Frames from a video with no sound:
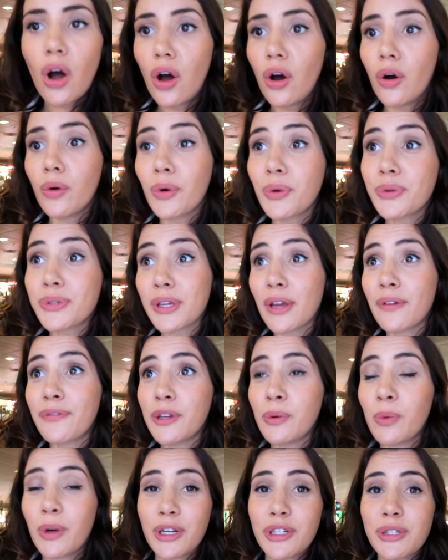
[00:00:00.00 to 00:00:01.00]
Oh, also,
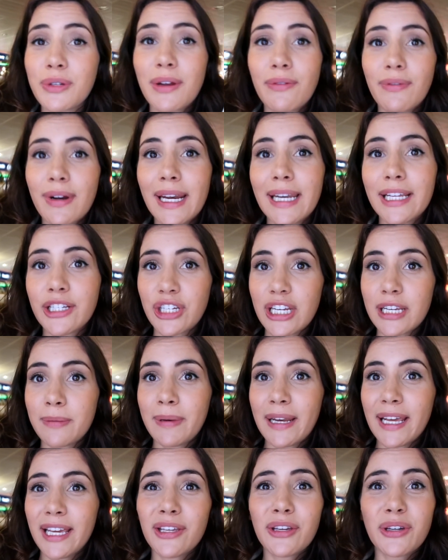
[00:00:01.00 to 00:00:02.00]
if you want to do it really
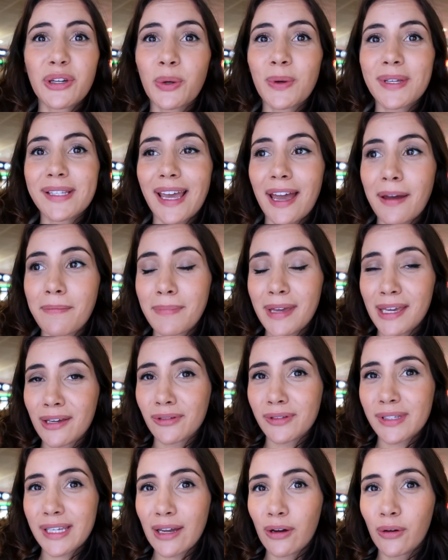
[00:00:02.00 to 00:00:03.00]
cheaply, you could always get a
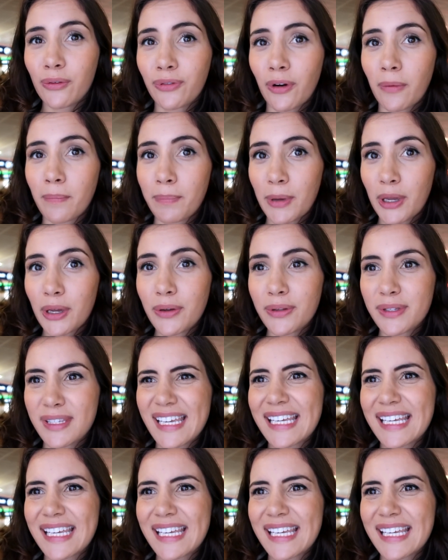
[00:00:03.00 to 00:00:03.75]
meal deal from Boots.